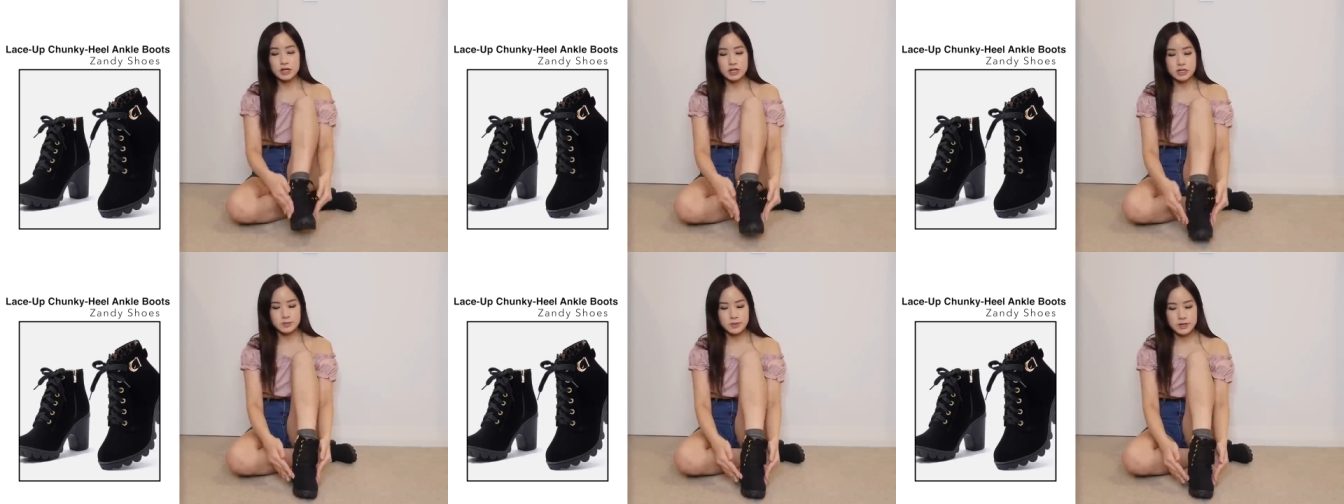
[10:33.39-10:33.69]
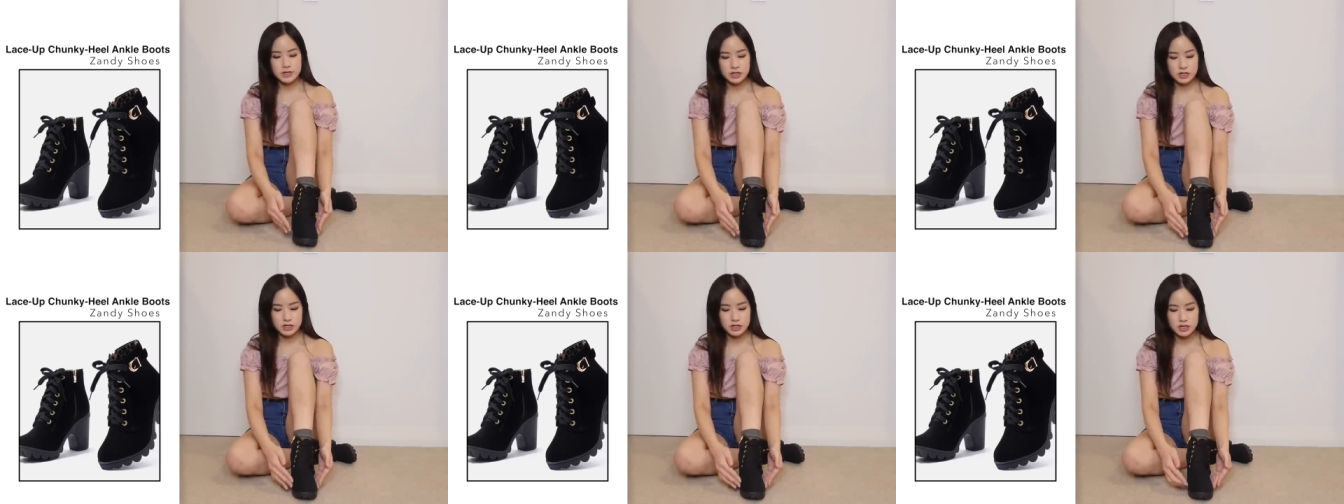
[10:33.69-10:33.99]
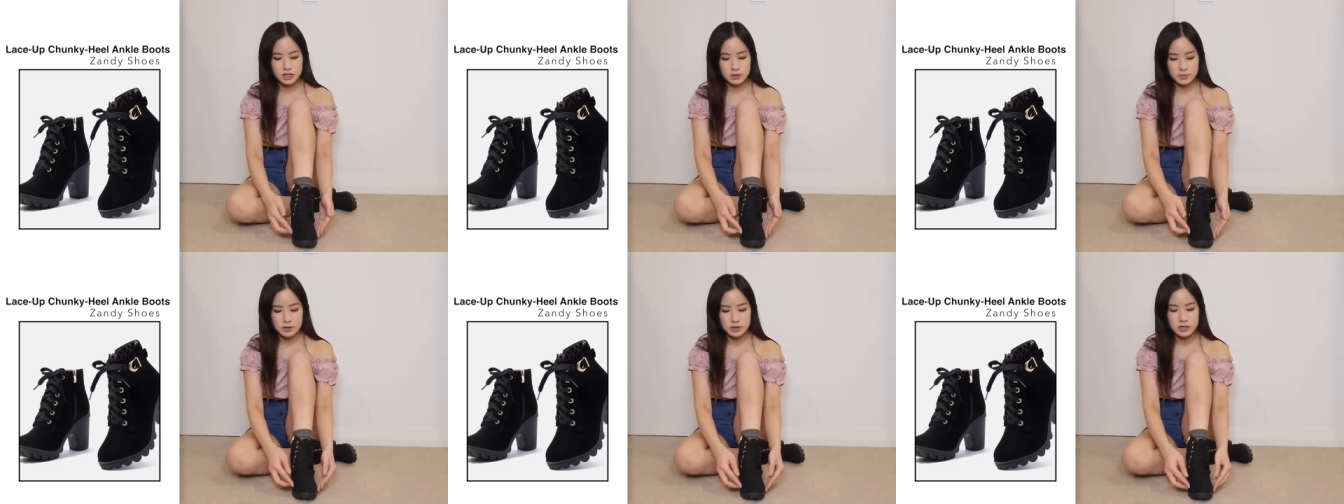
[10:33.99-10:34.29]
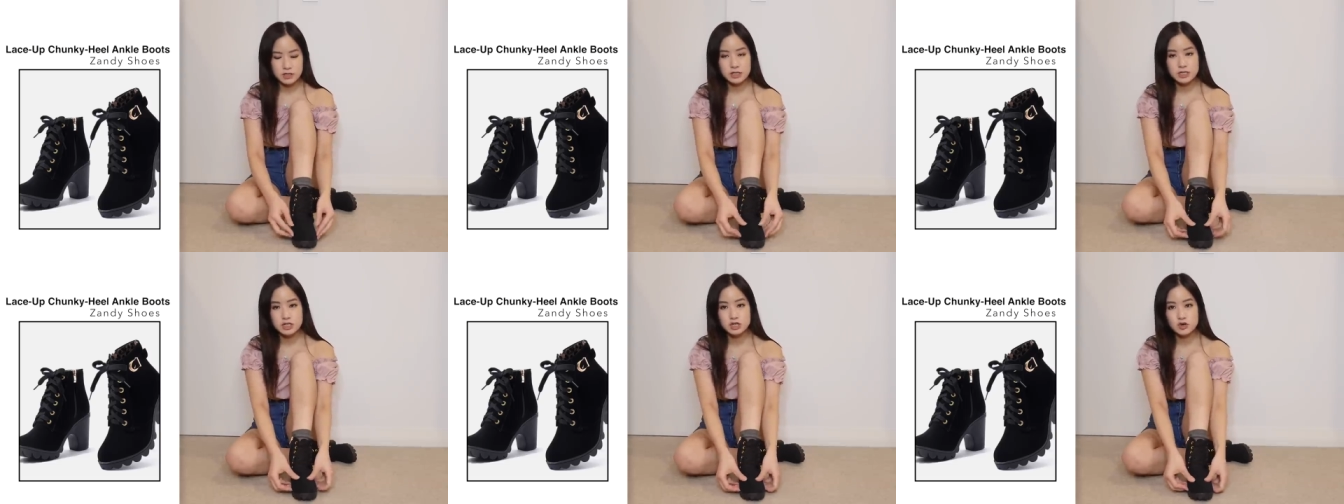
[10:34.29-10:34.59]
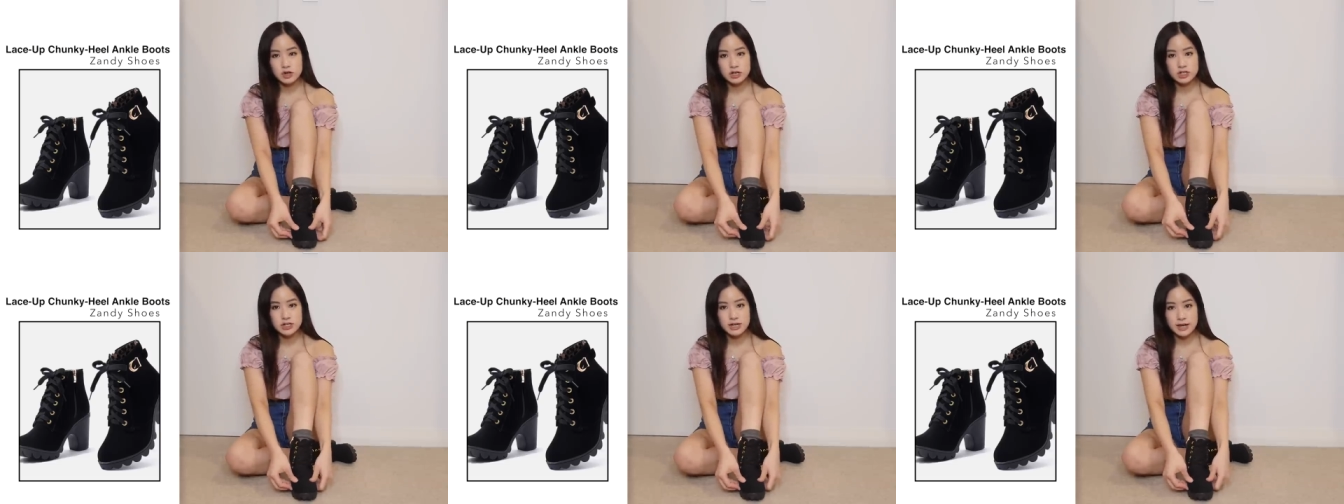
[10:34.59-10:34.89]
especially here because it's
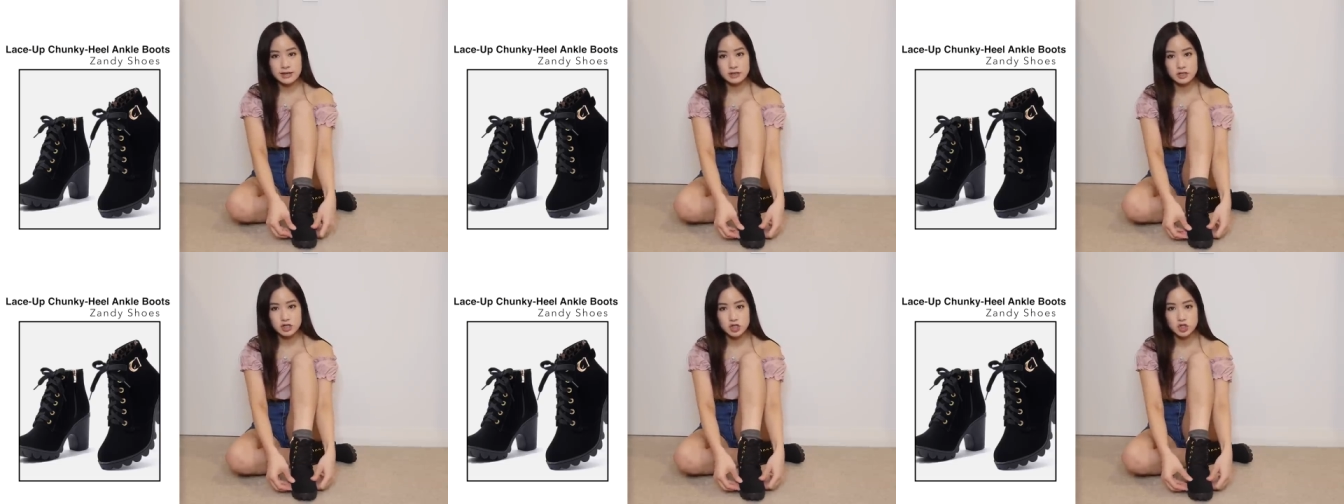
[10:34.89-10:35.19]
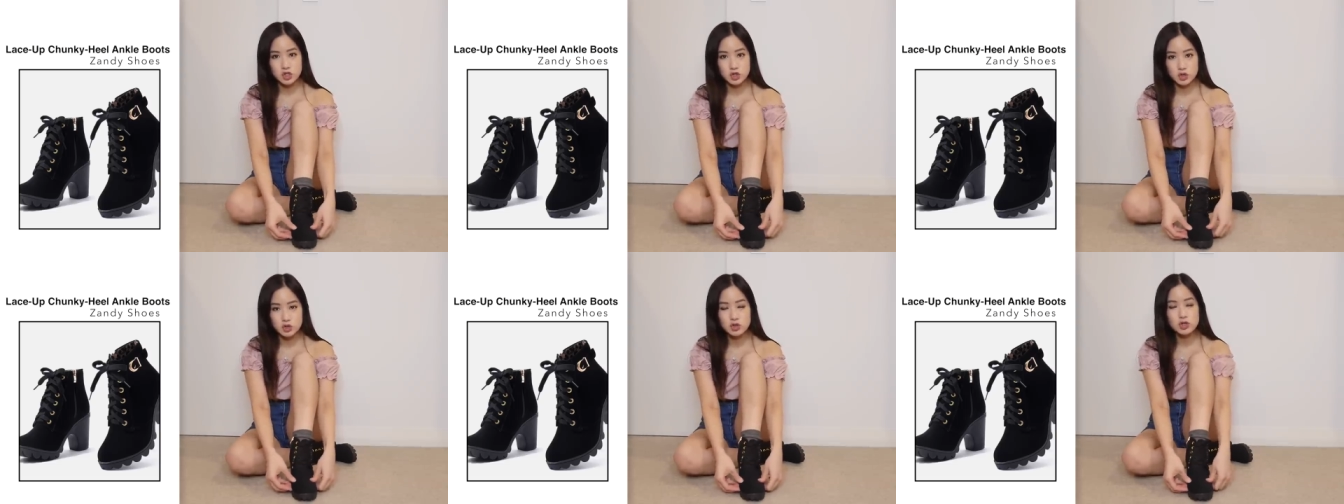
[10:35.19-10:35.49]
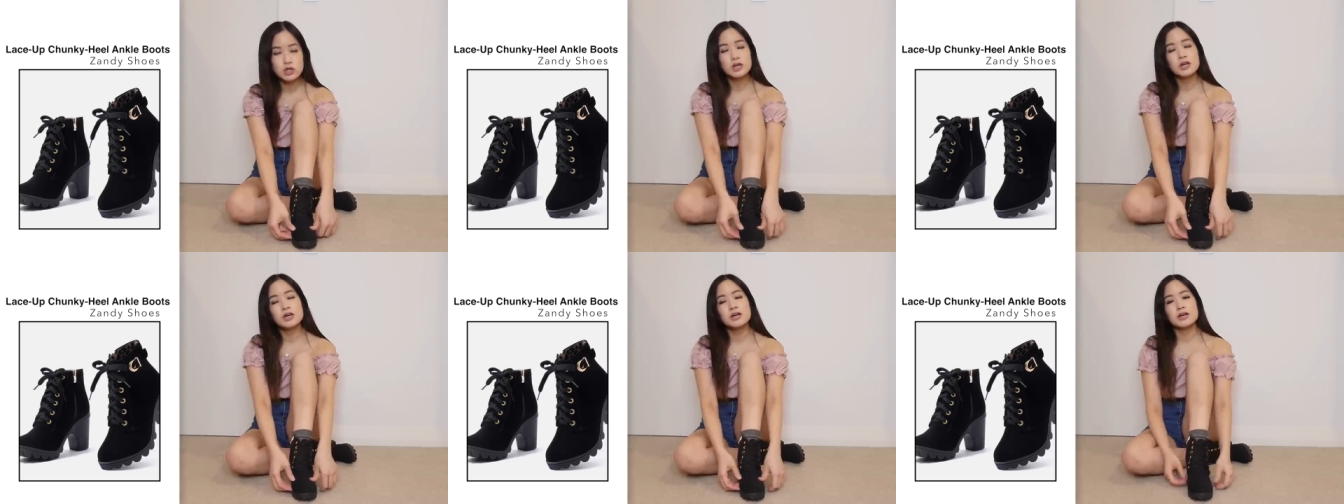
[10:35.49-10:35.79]
stretching out the shoe,